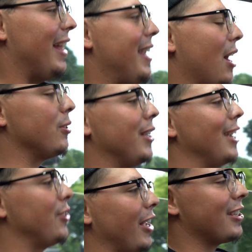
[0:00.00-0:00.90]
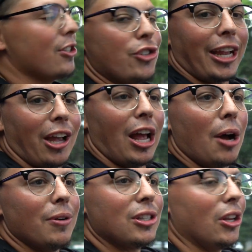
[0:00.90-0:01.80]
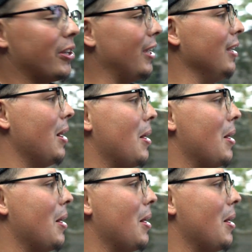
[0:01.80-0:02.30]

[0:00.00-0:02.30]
the outside so you guys can check out how it's looking.